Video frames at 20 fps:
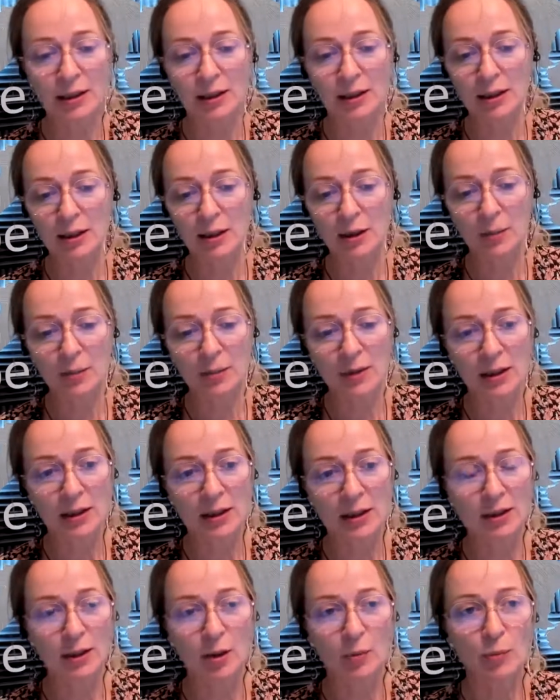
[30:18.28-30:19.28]

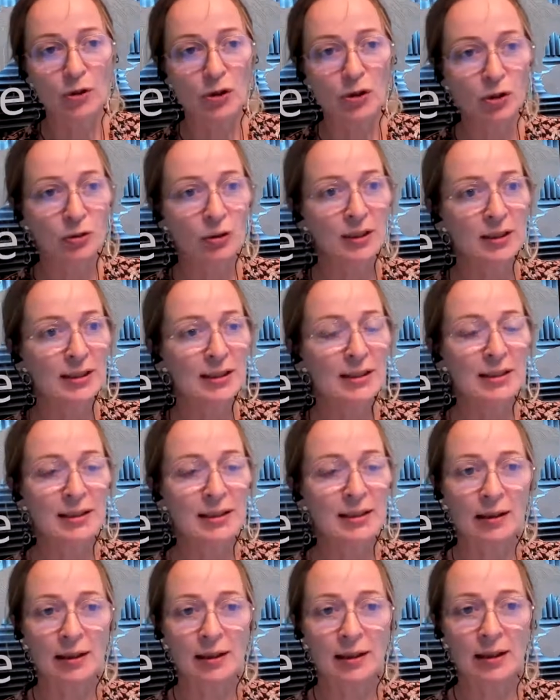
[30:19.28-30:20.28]
The opportunities, I
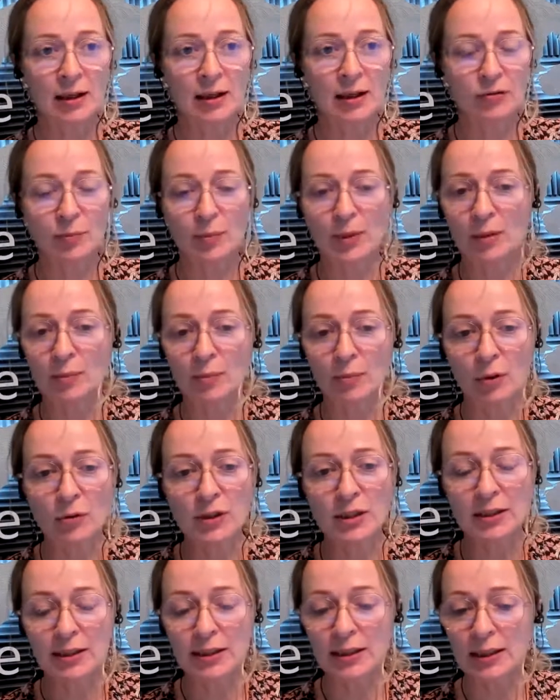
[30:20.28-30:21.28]
think, have been
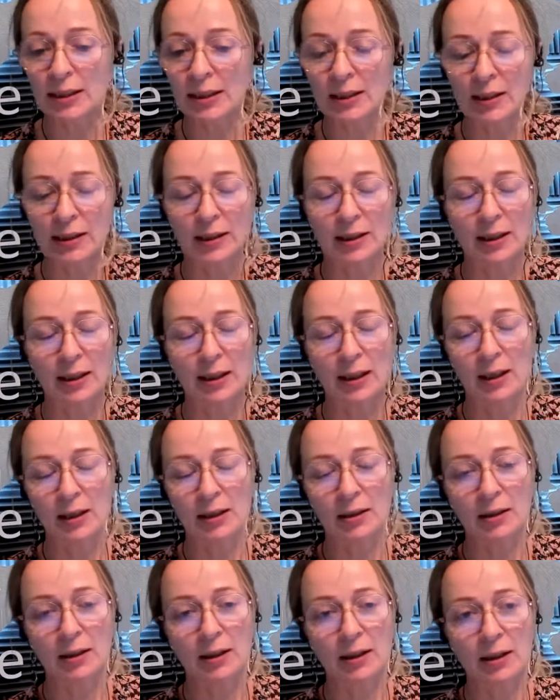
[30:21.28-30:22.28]
mostly
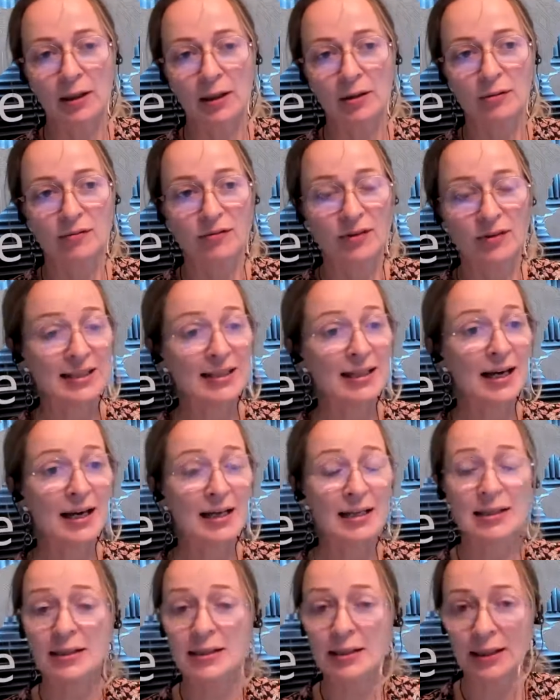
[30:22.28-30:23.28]
and
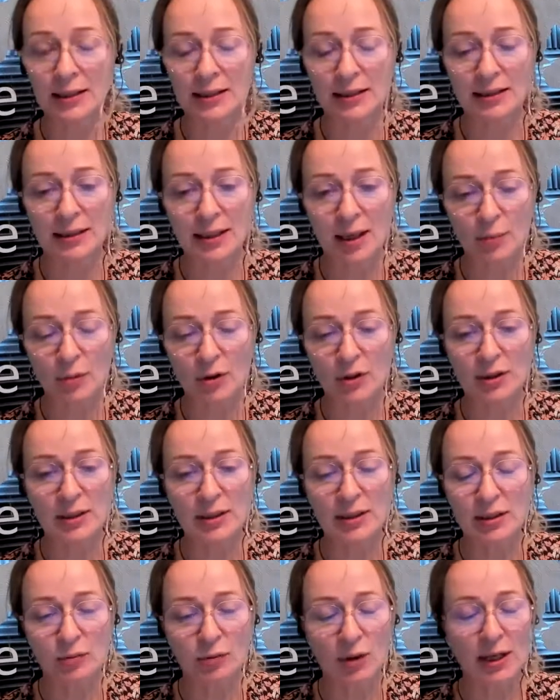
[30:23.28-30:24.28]
fantastically
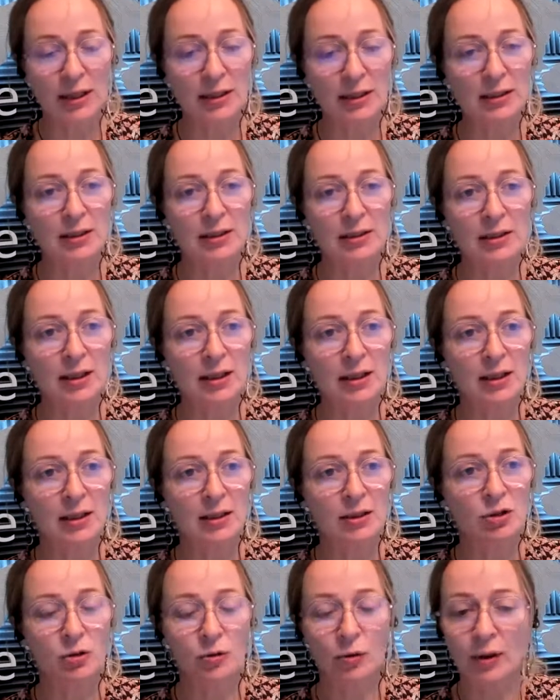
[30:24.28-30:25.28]
demonstrated
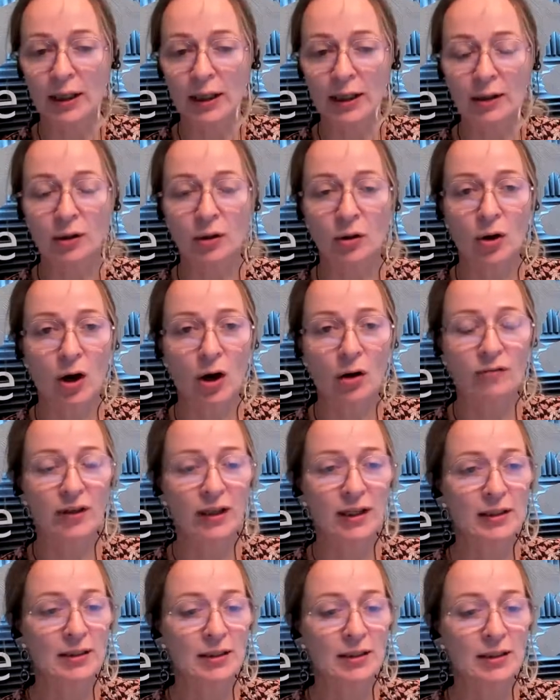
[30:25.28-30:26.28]
during the
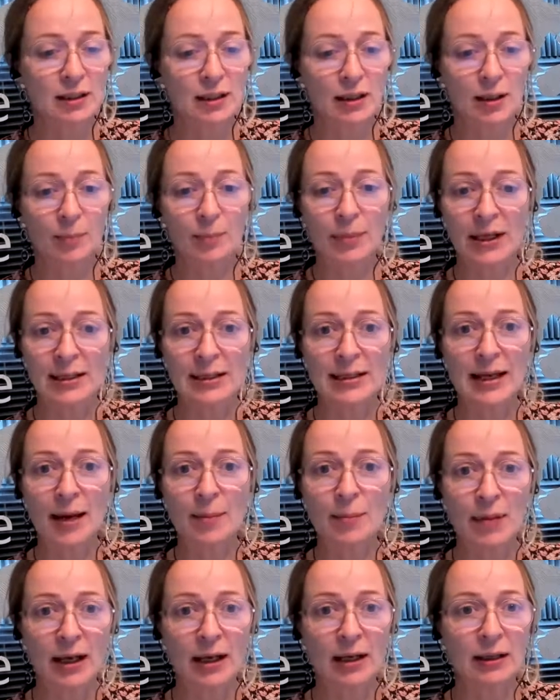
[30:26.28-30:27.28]
COVID
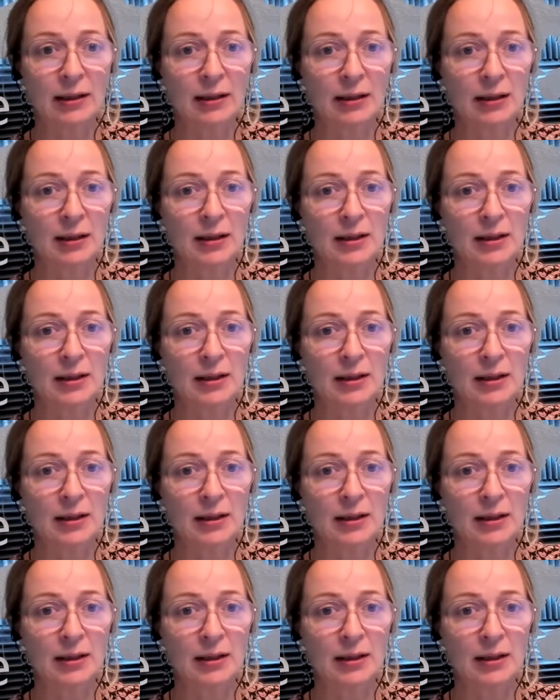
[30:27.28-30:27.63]
pandemic.